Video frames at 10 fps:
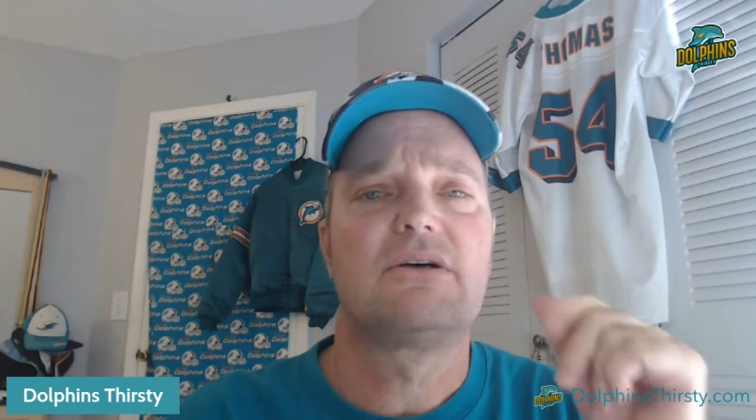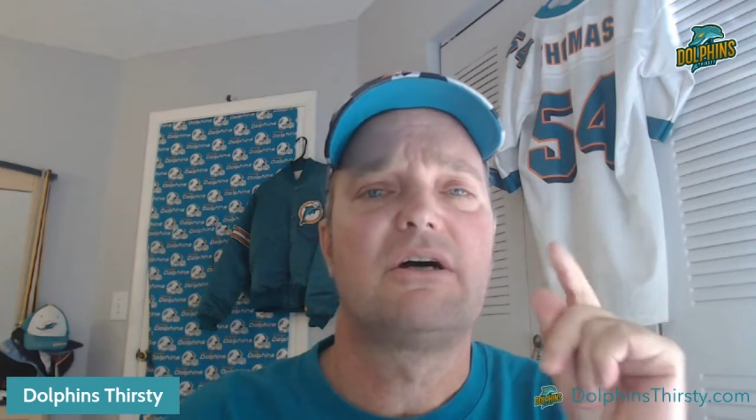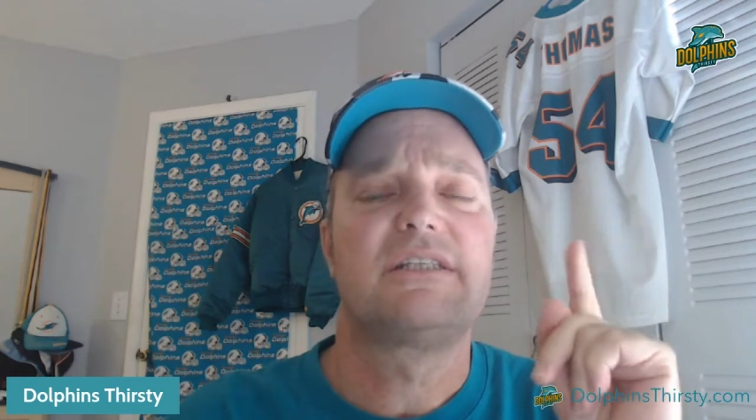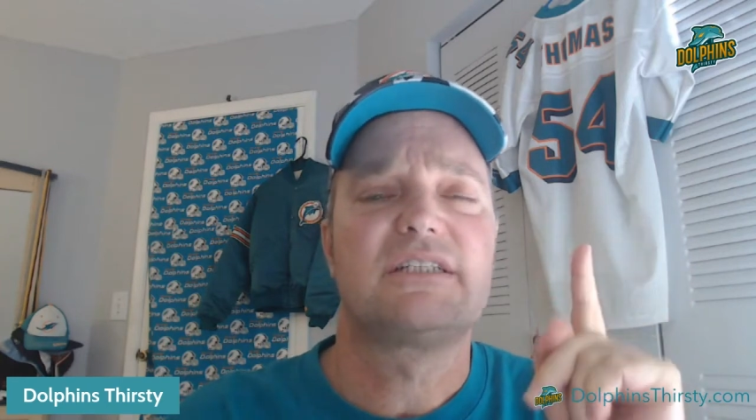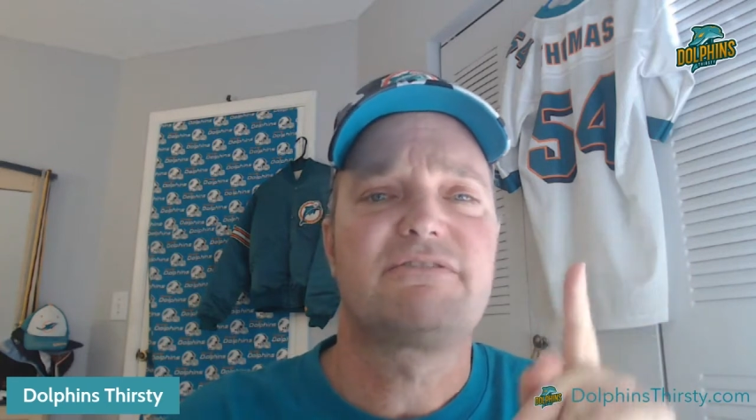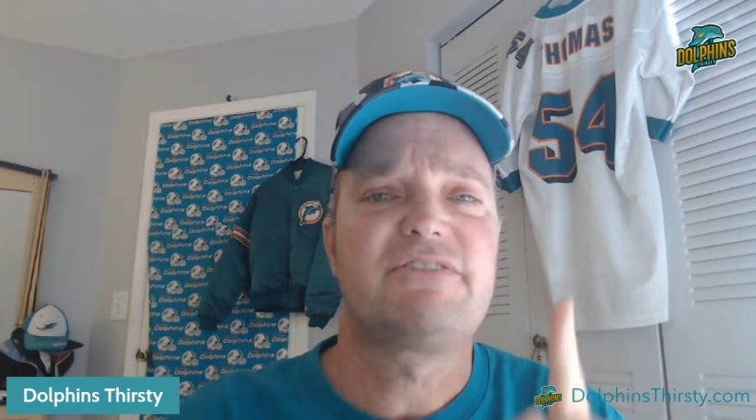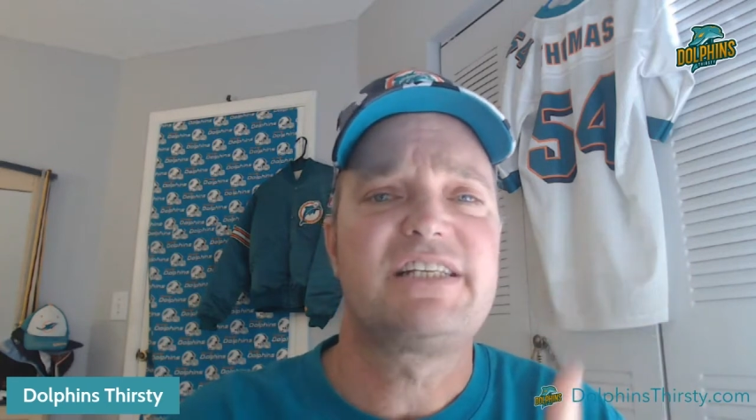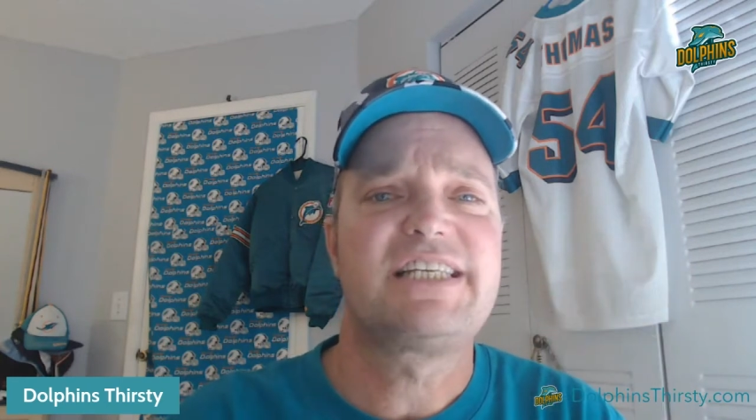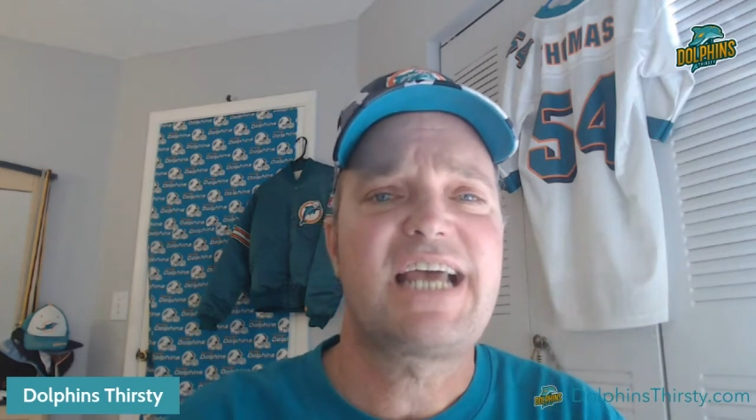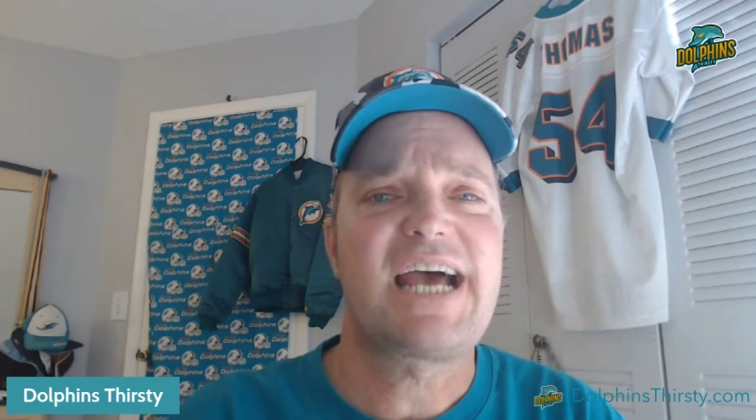on this
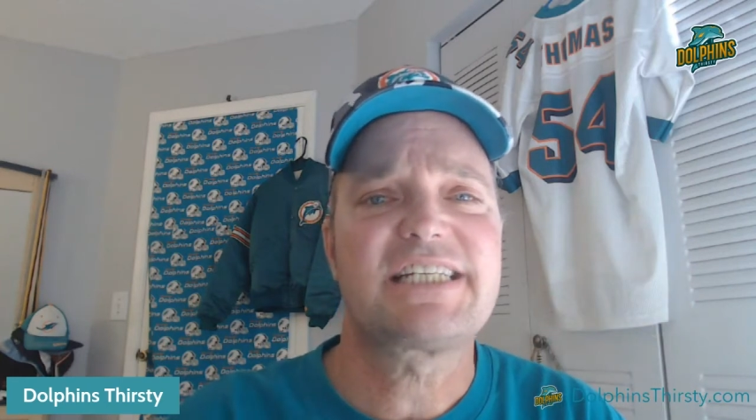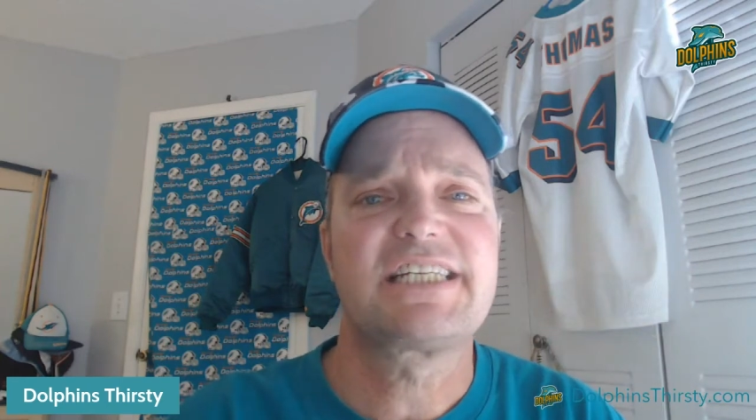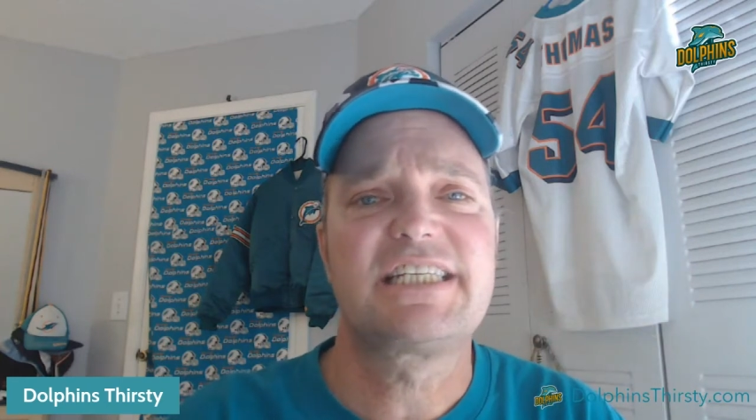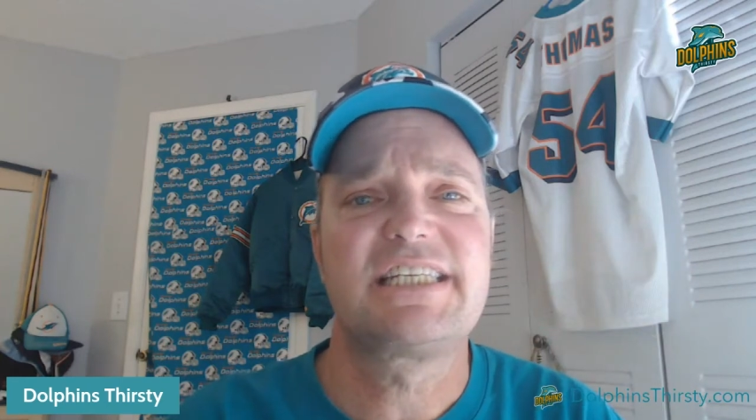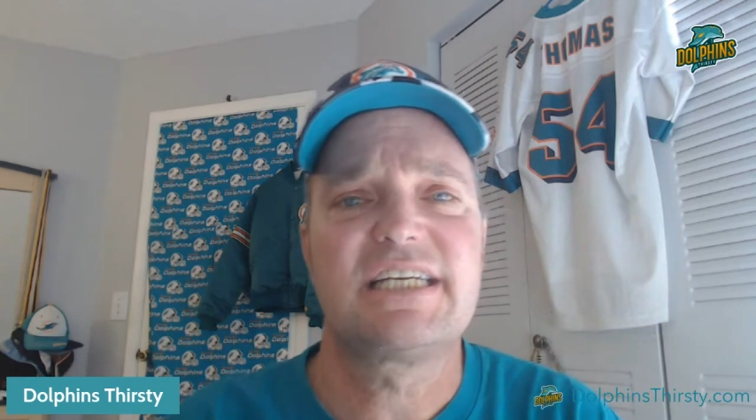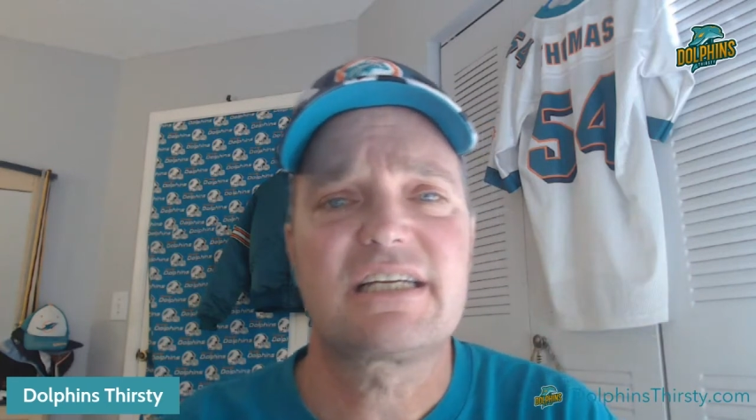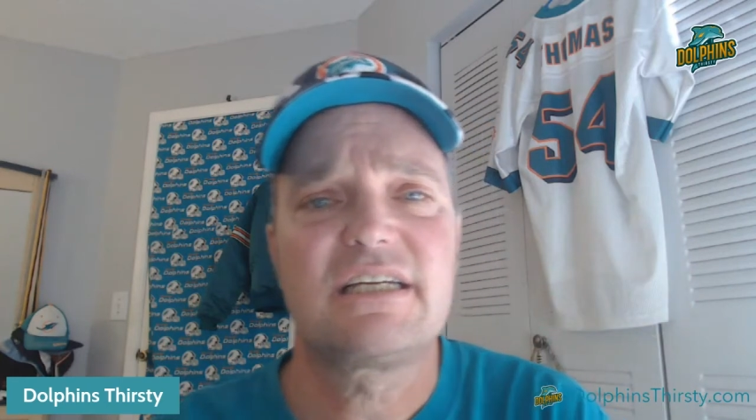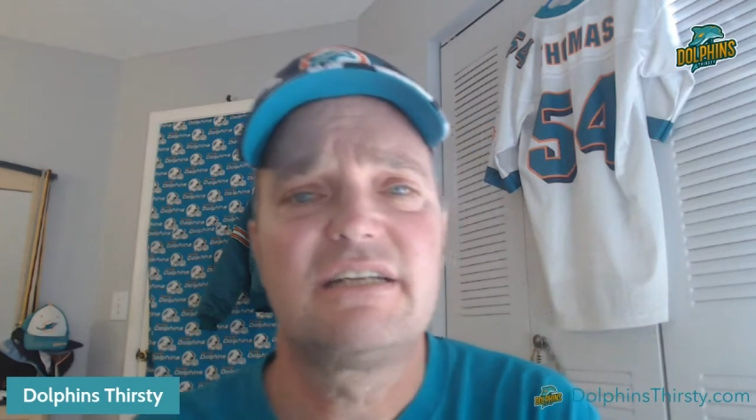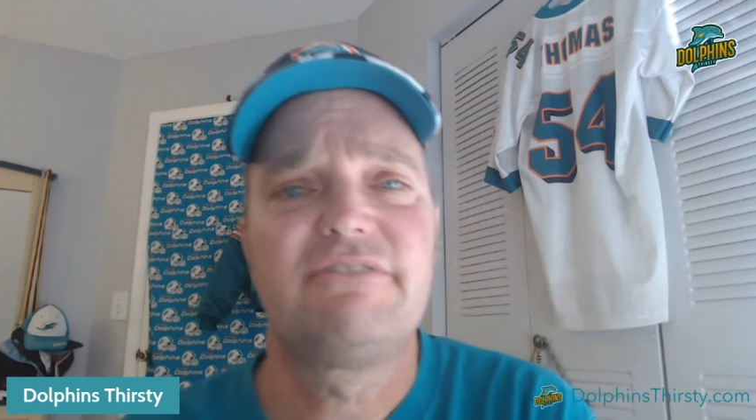fantastic